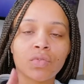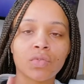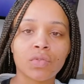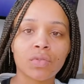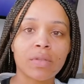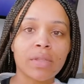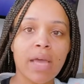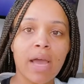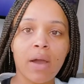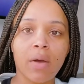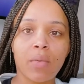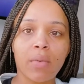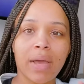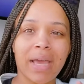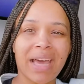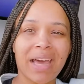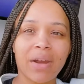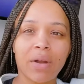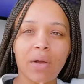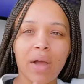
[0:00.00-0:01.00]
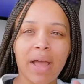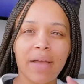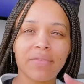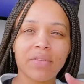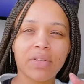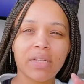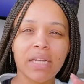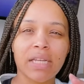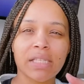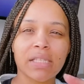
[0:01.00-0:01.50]
That way I don't have
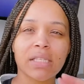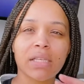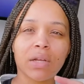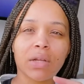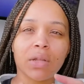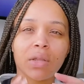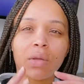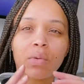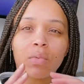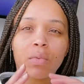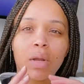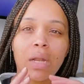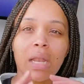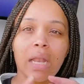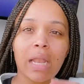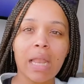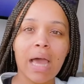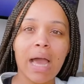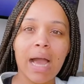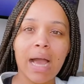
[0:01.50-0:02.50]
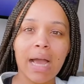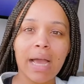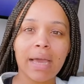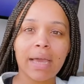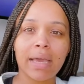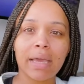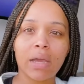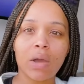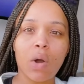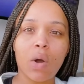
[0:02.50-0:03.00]
to necessarily
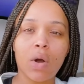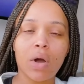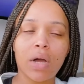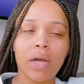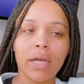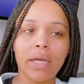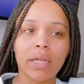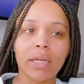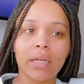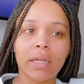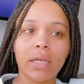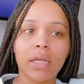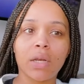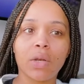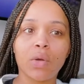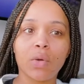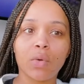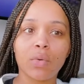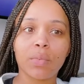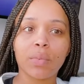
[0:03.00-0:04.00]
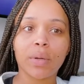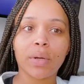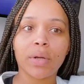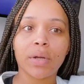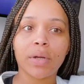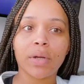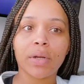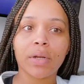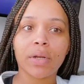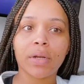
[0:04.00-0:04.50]
rely on an
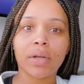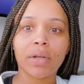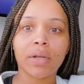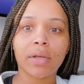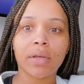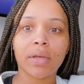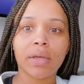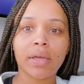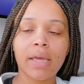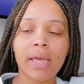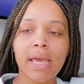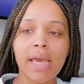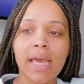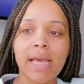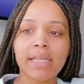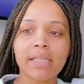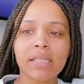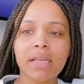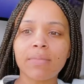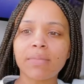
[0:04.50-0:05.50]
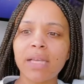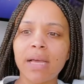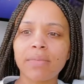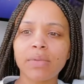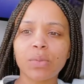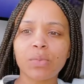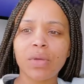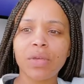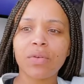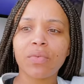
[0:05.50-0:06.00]
Uber. And
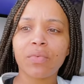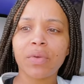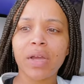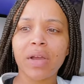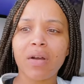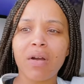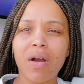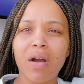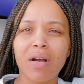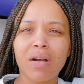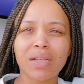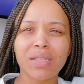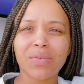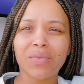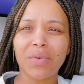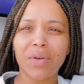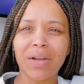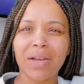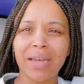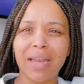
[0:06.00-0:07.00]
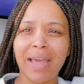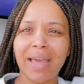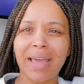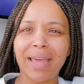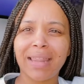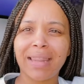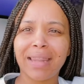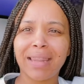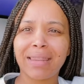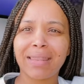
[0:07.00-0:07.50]
sometimes when you rent cars for a
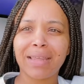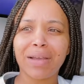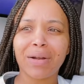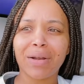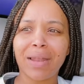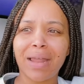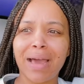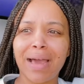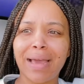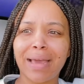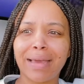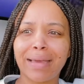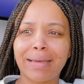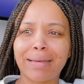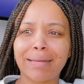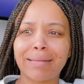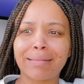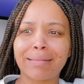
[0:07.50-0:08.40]
day, they're like